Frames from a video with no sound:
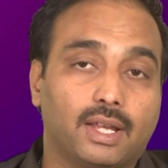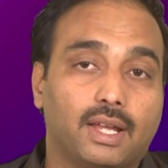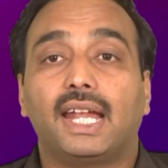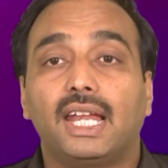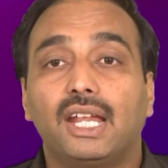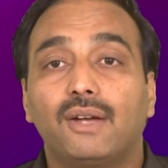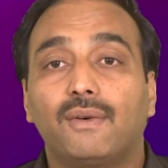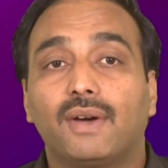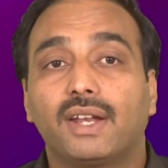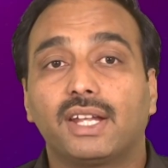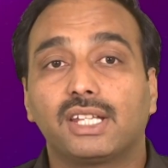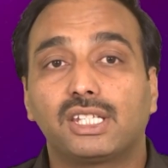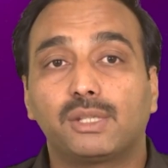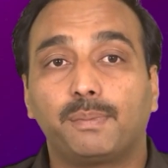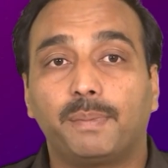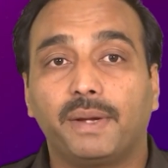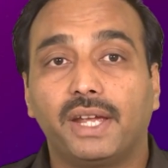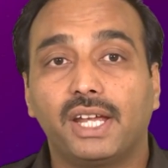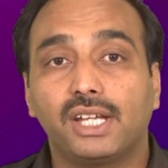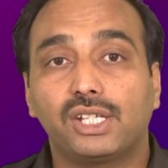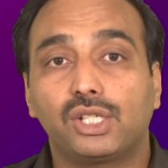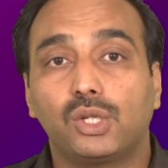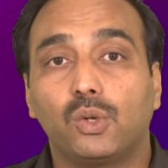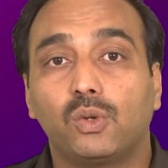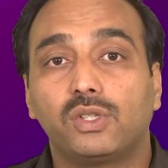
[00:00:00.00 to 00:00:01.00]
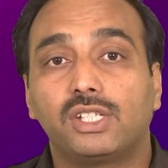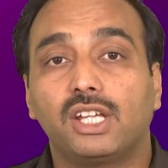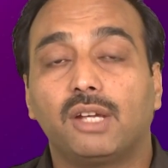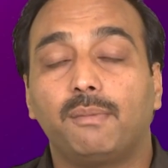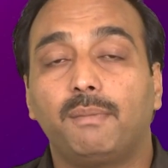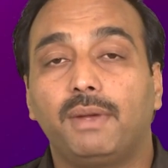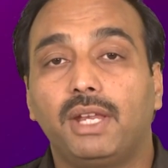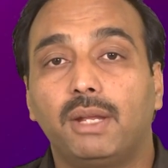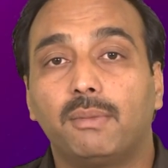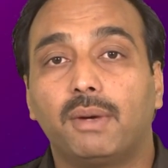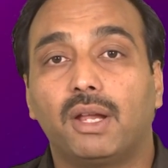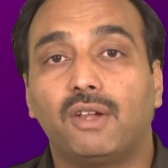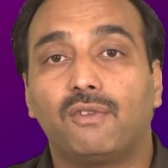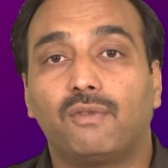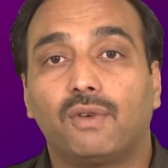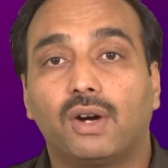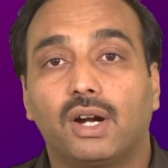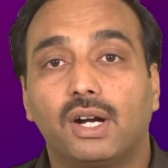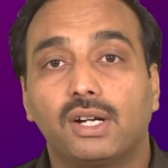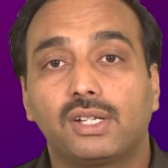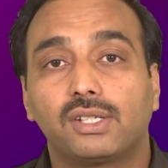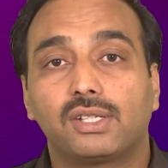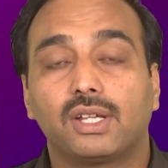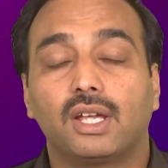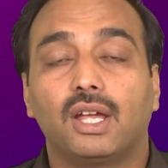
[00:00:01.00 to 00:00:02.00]
Deliver a speech using minimal
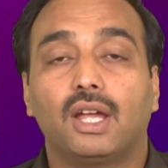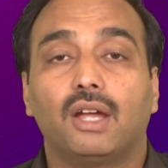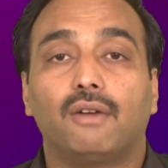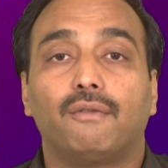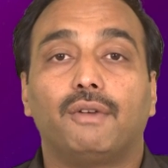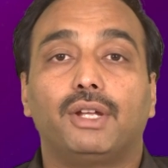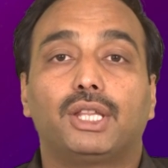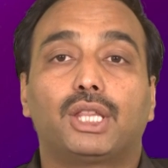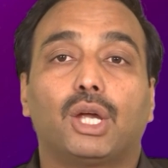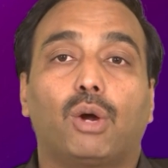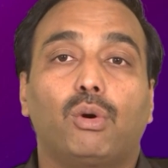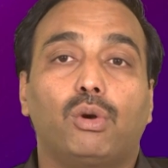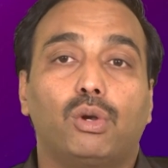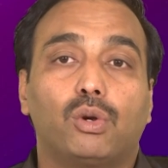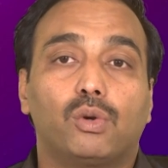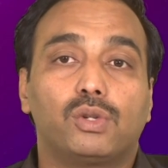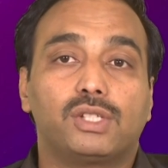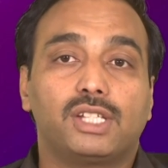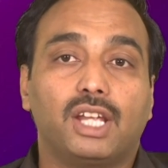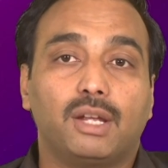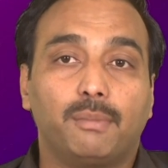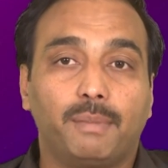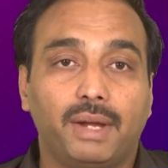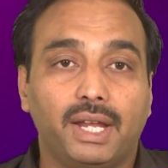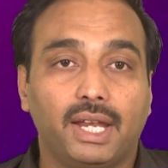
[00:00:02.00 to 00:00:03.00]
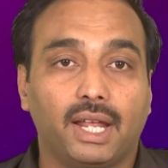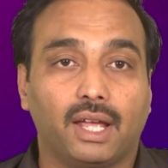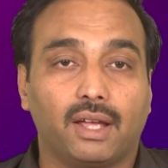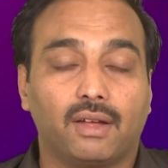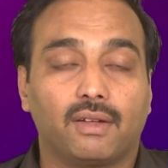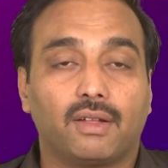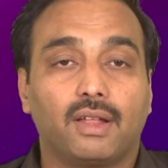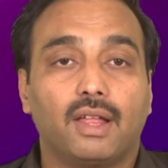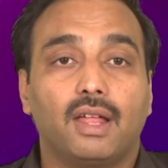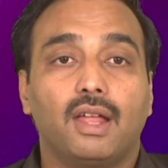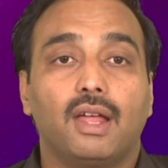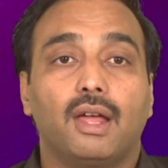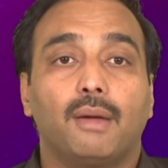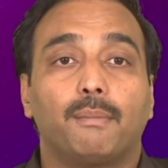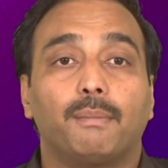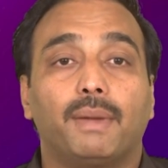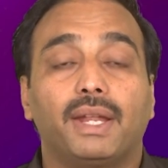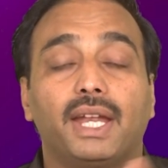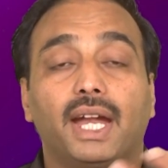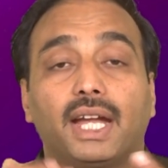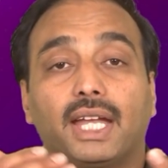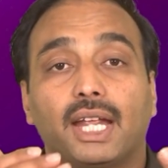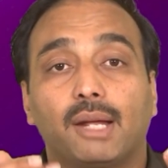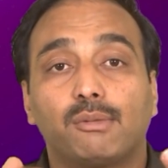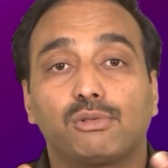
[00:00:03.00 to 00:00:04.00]
words without losing meaning.
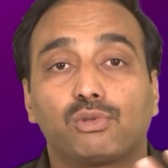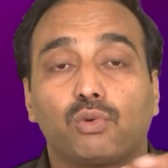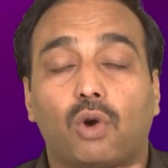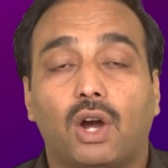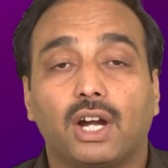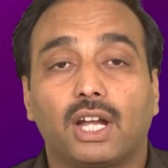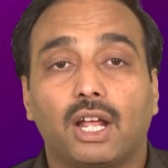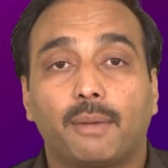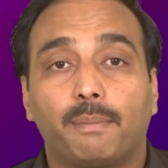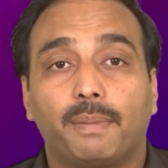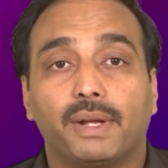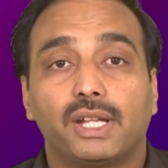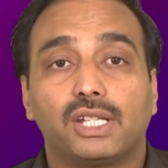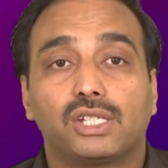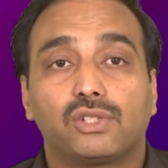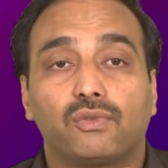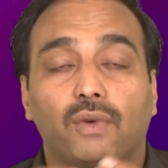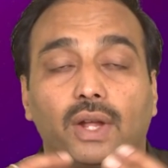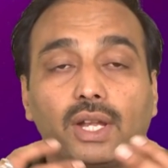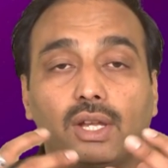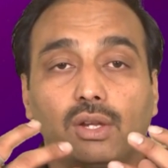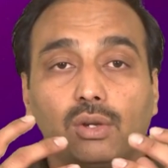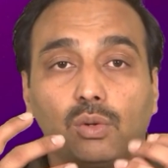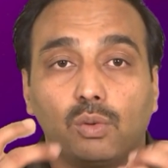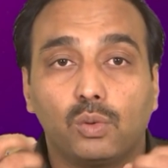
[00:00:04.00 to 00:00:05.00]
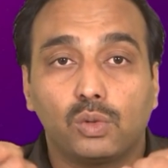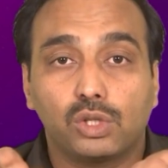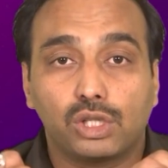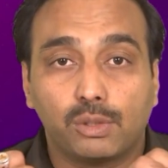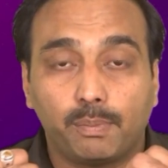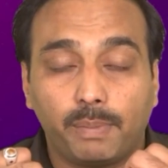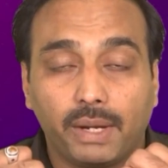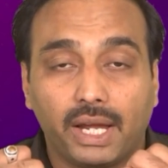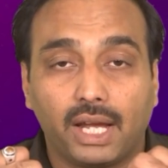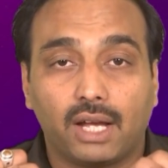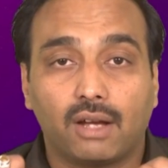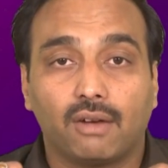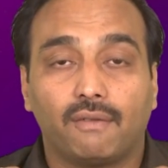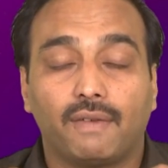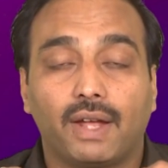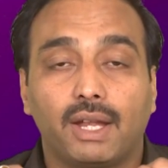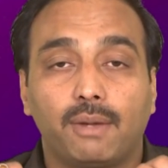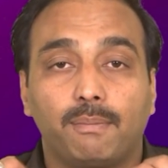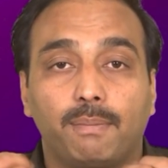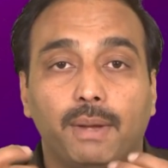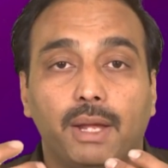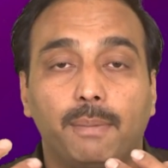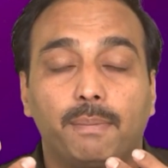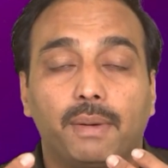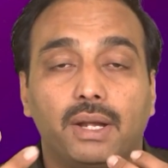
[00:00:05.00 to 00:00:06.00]
Many times what happens when you speak,
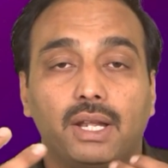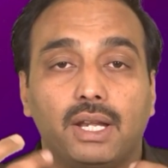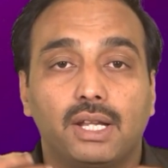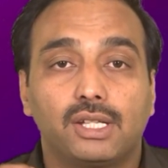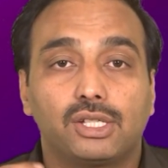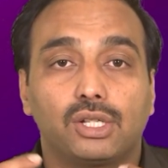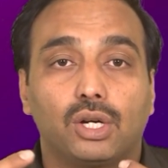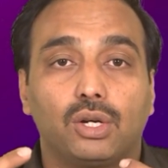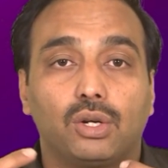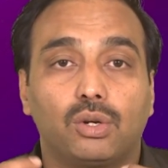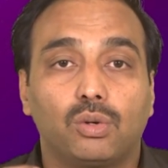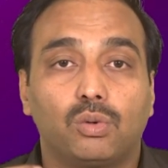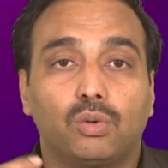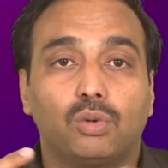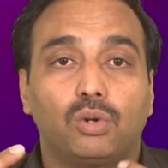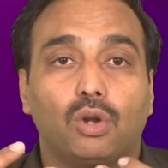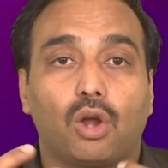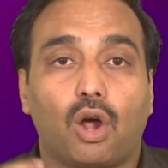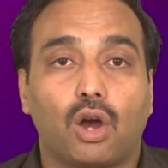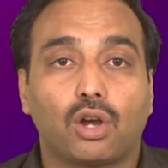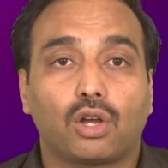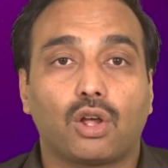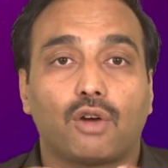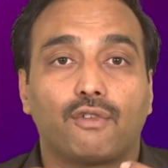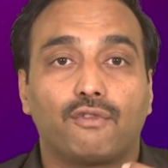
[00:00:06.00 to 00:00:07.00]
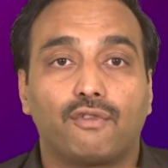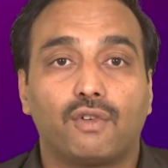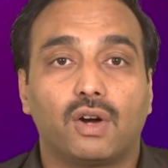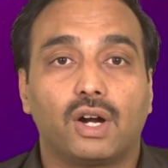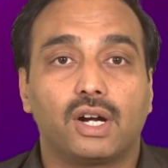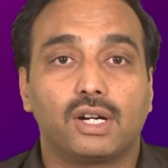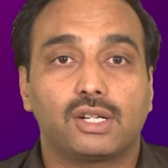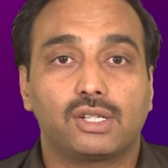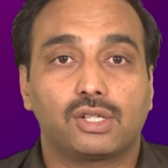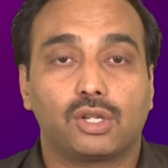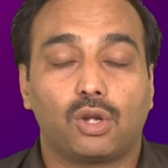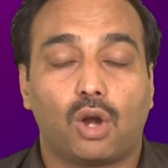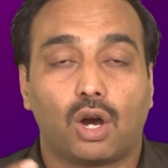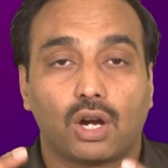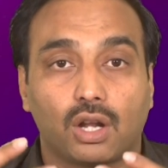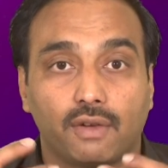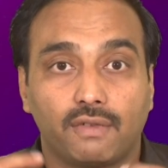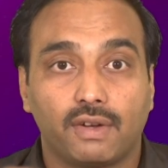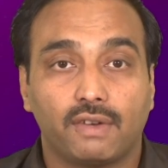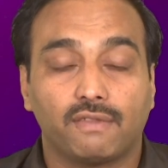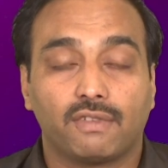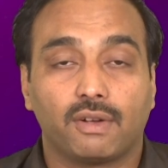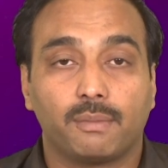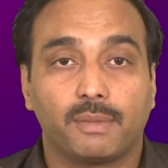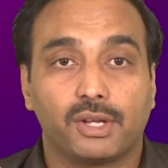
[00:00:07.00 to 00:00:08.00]
when people listen to a lot of words, lot of
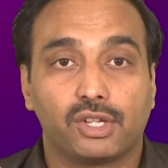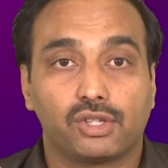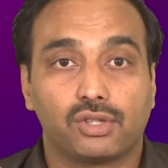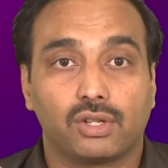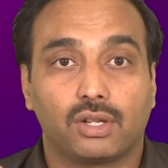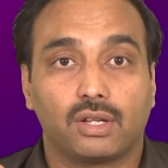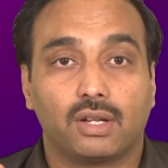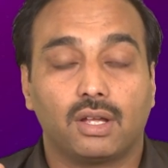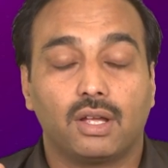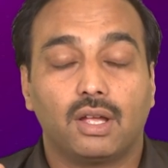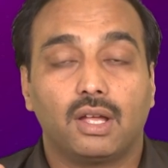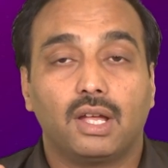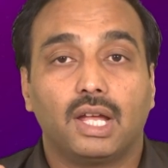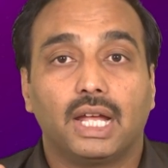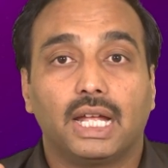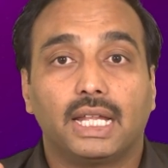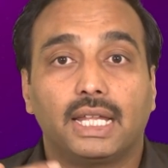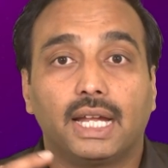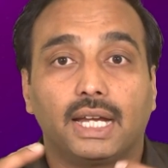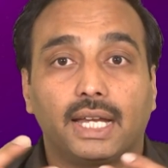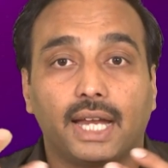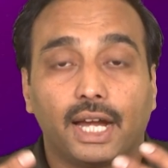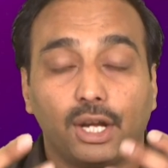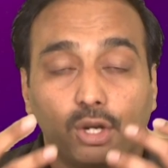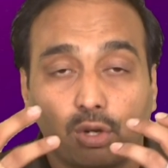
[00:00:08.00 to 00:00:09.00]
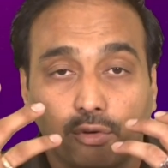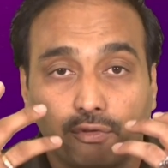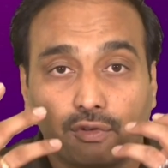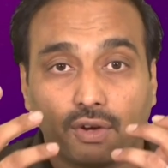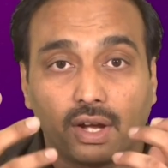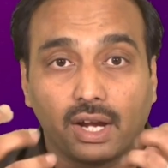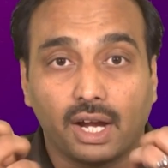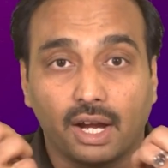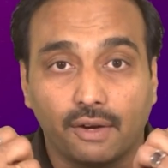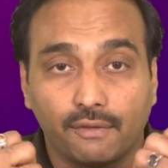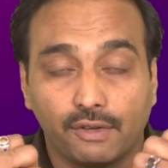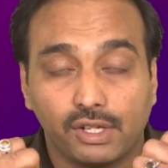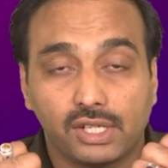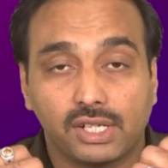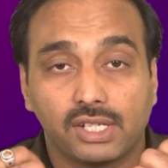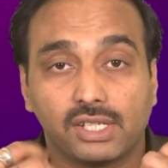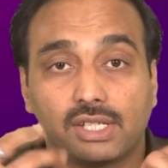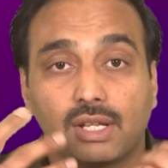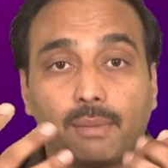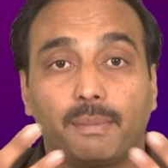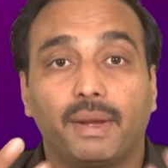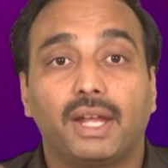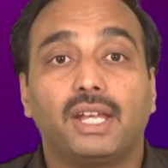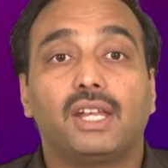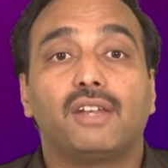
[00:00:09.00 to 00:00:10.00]
information, they tend to forget which is
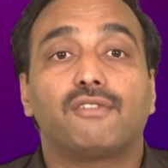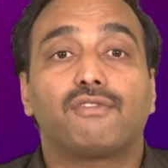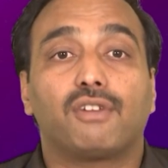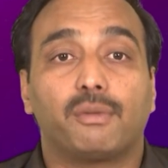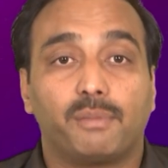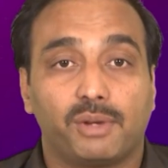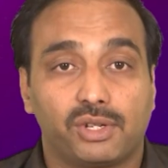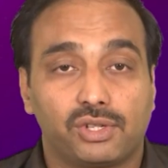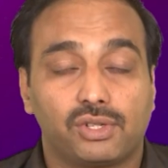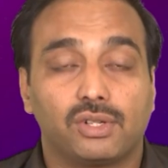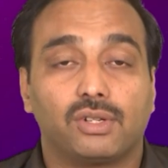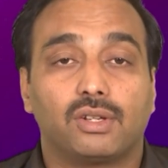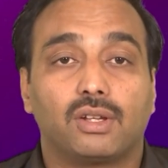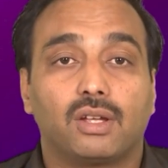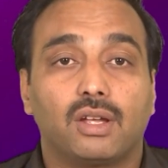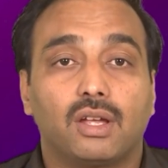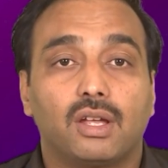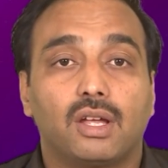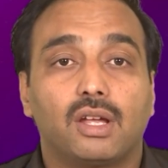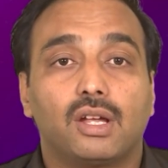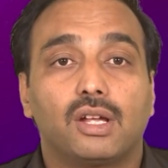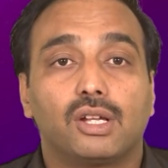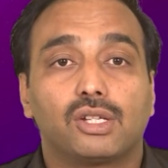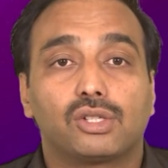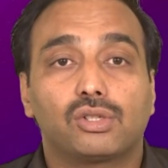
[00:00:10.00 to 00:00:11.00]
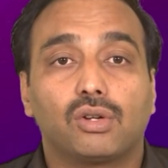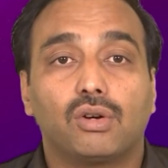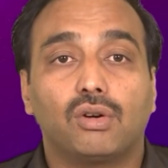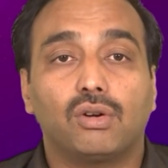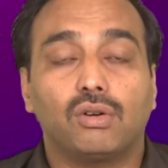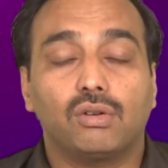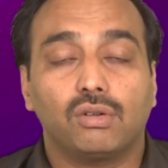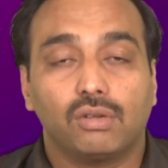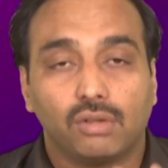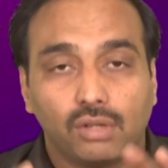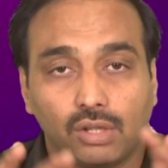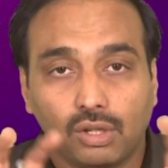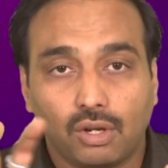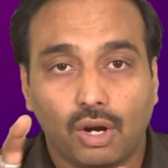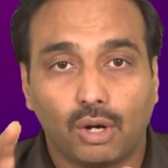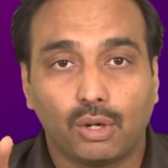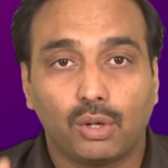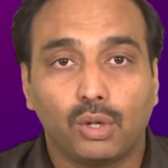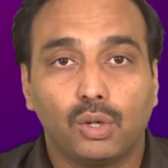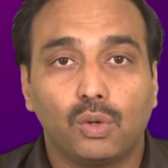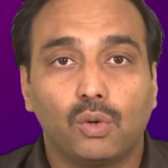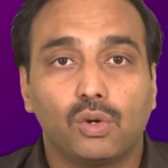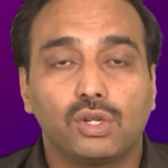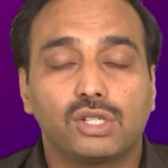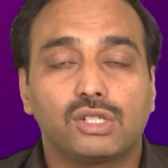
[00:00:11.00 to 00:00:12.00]
the main information. So you have
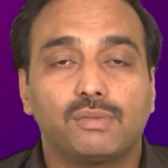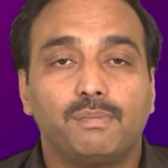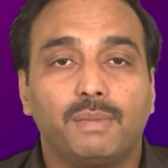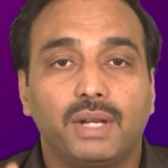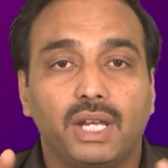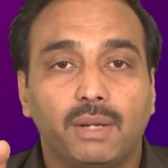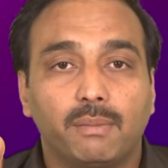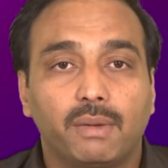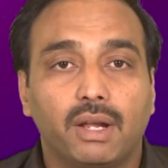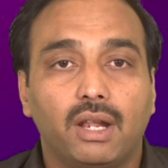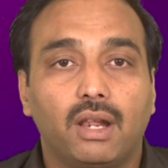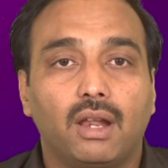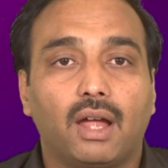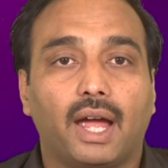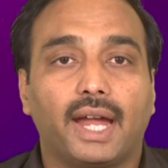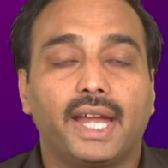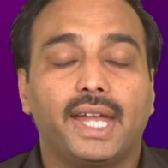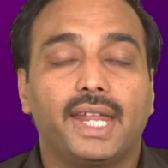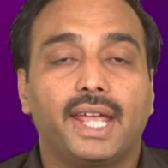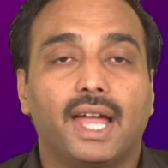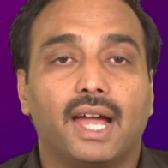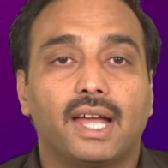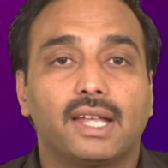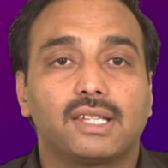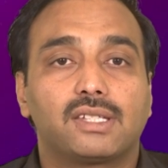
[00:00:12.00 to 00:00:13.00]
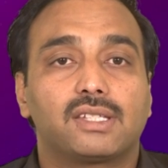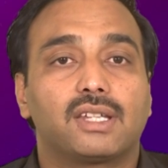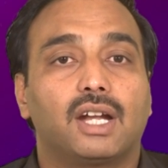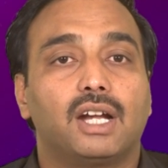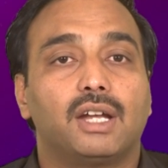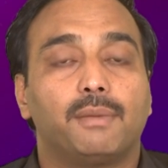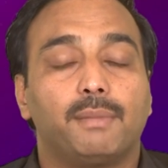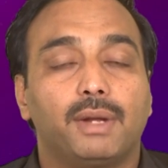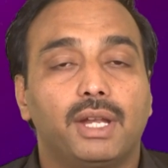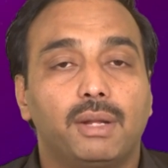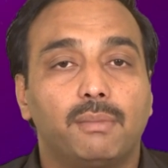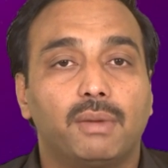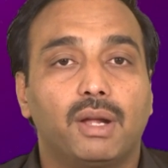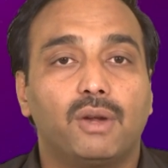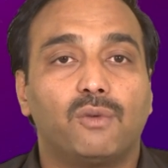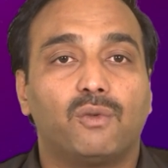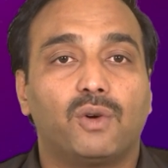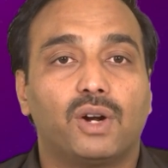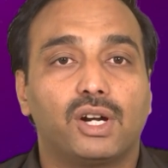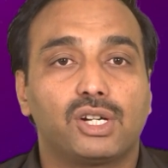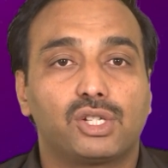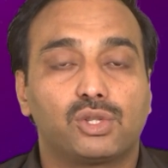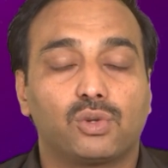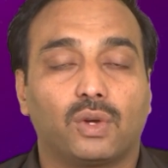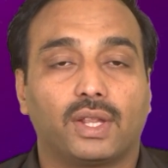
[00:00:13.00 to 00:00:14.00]
to use minimal ideas and minimal
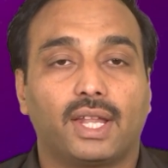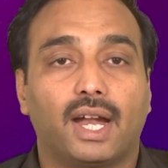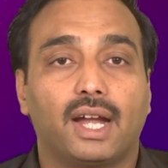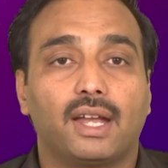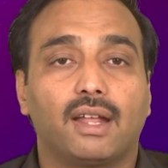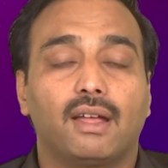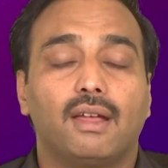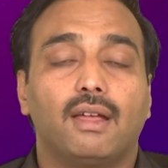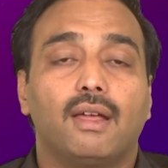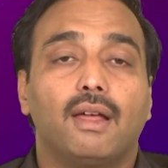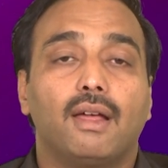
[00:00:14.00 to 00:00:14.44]
words so that